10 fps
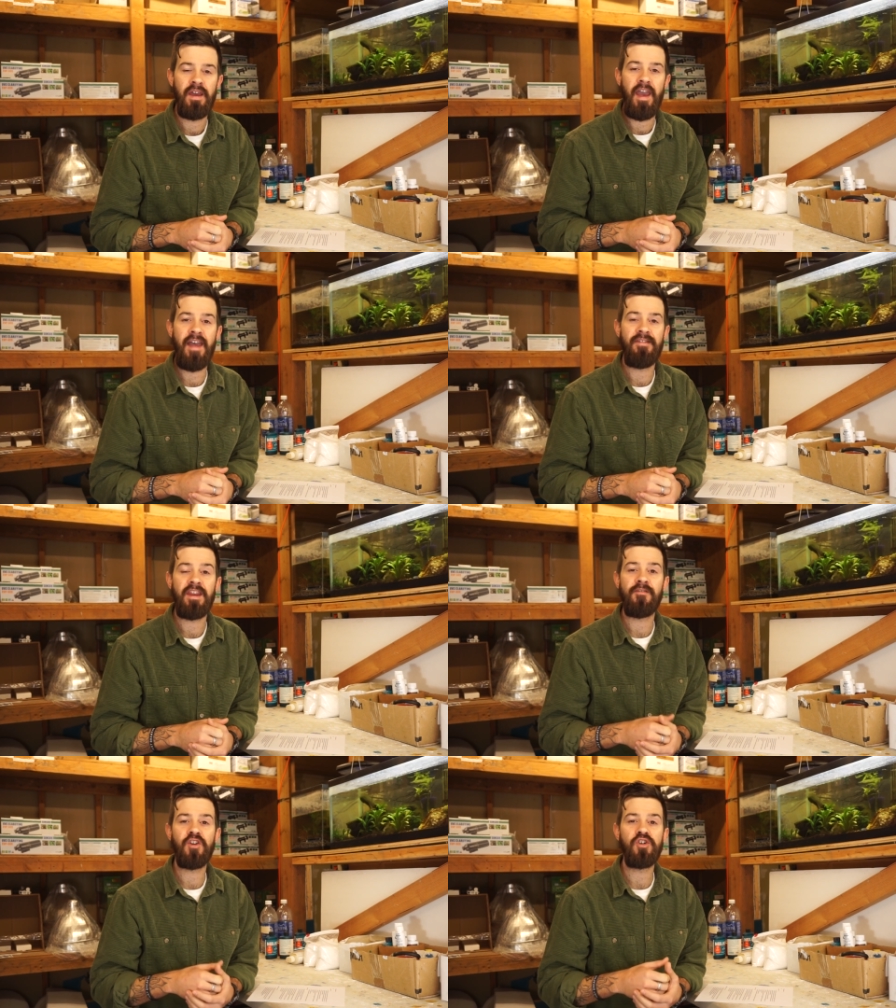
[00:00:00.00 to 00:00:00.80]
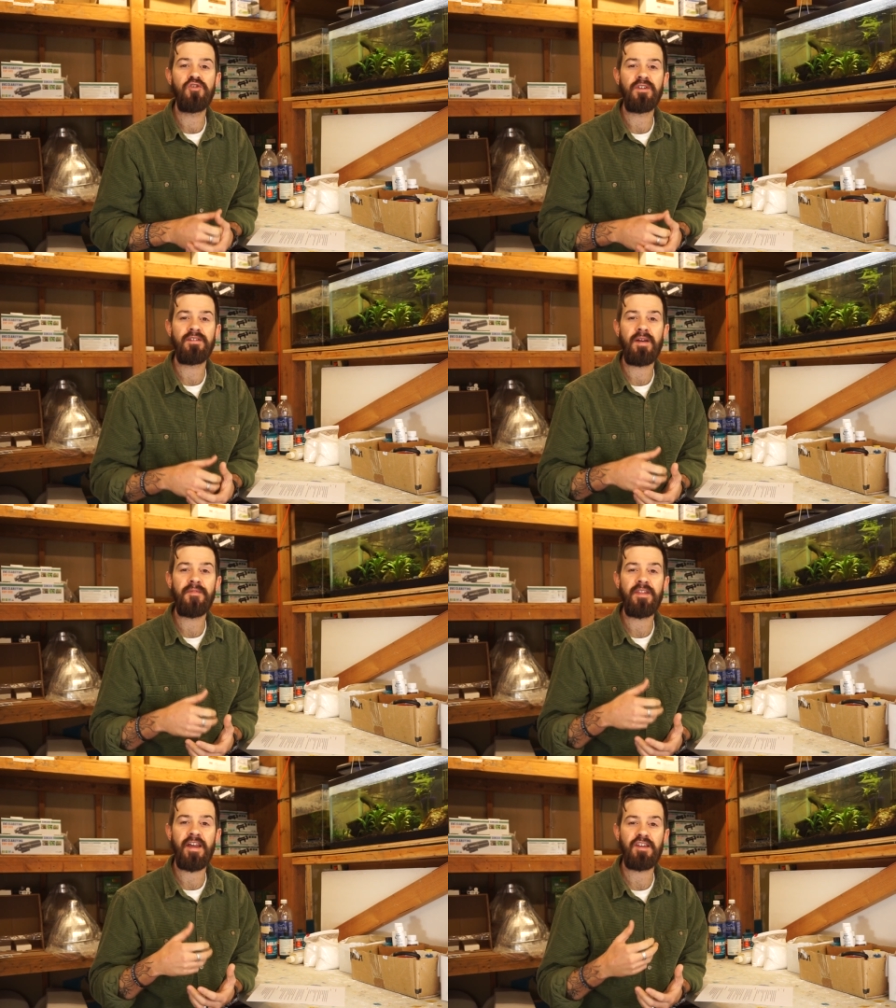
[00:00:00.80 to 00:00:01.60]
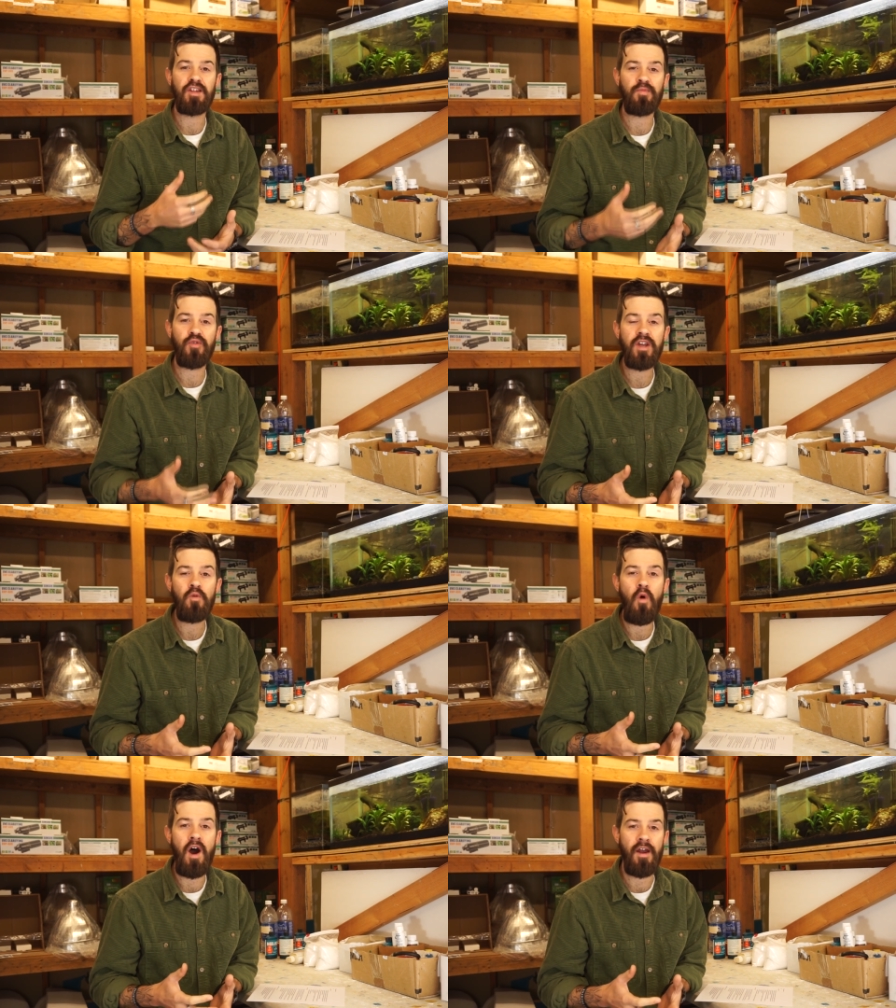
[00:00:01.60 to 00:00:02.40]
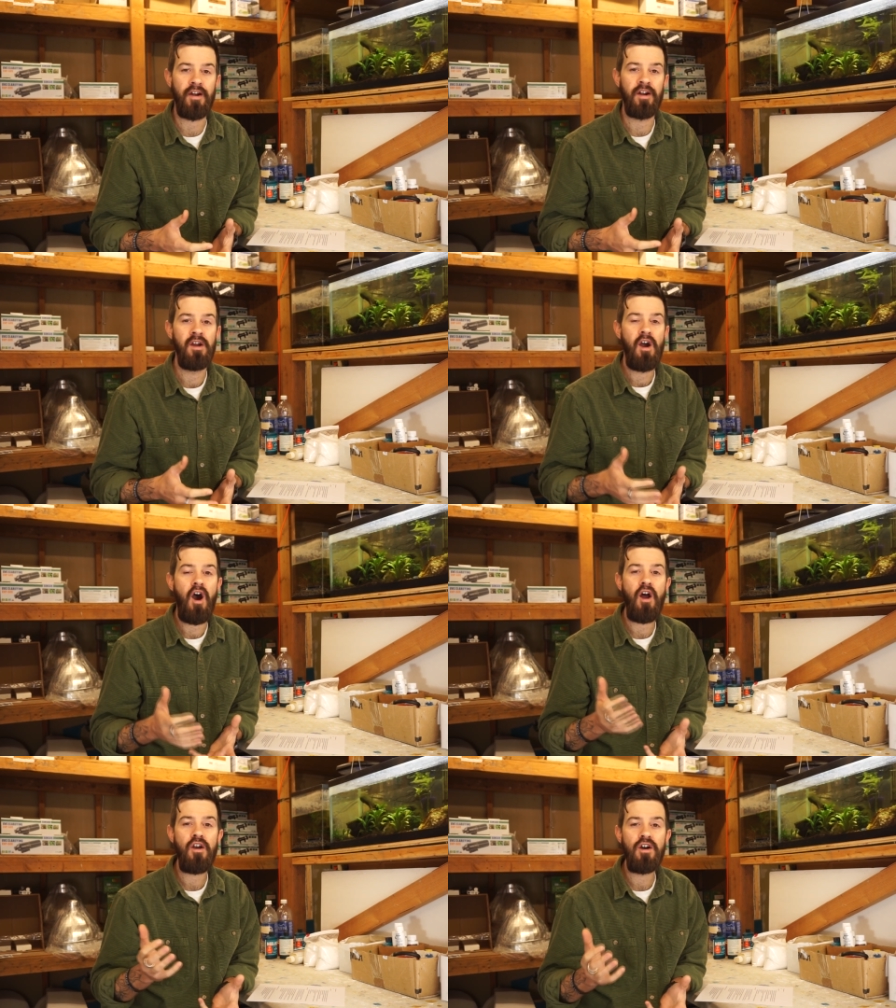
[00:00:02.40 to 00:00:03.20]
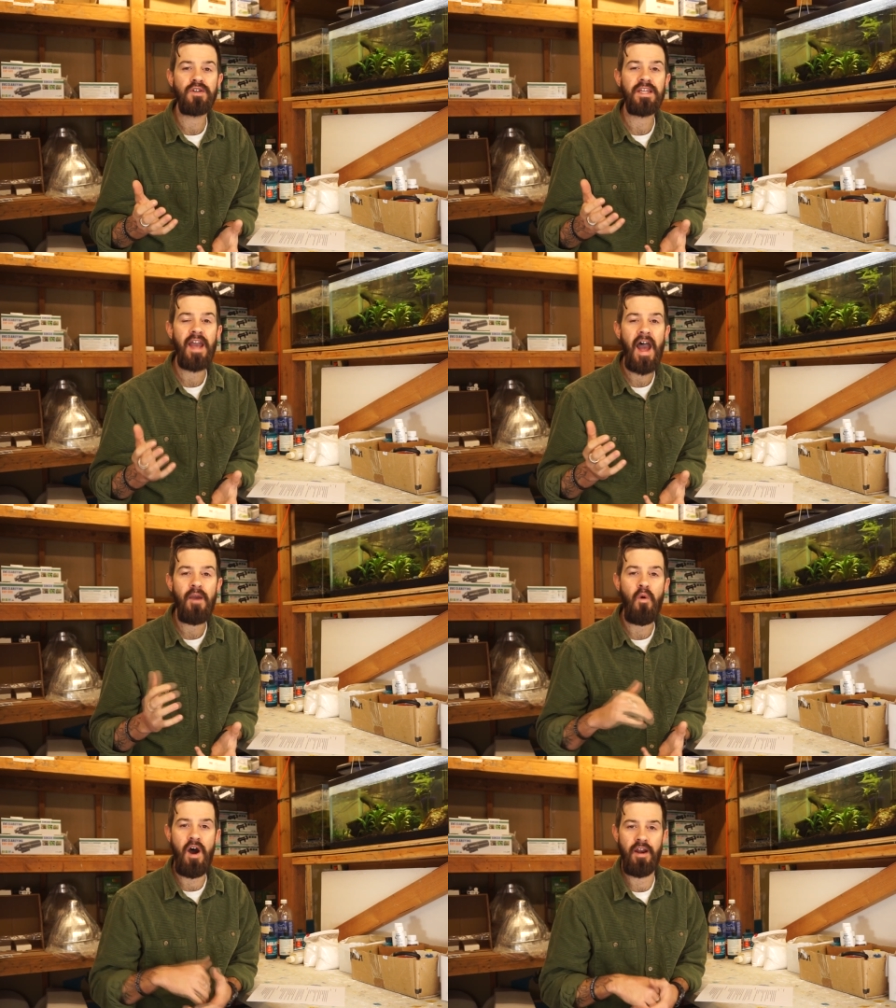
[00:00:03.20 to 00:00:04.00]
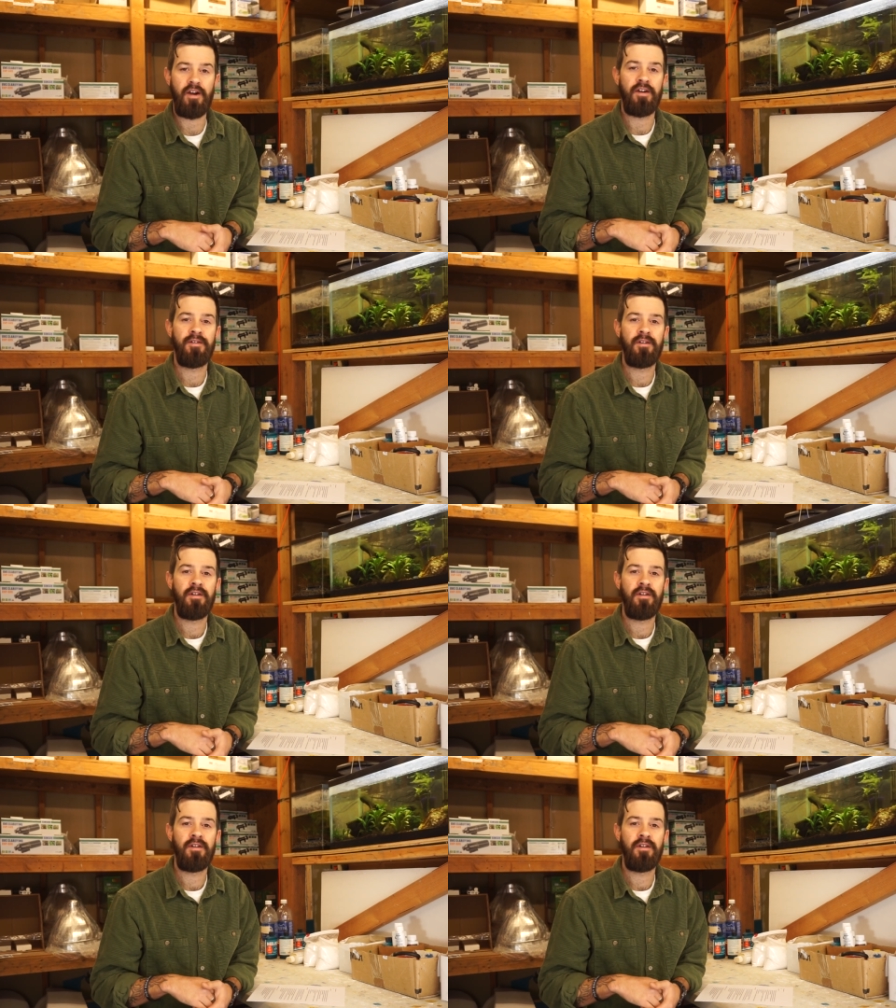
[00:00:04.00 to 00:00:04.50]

And then if you're using something like spring water, RODI water,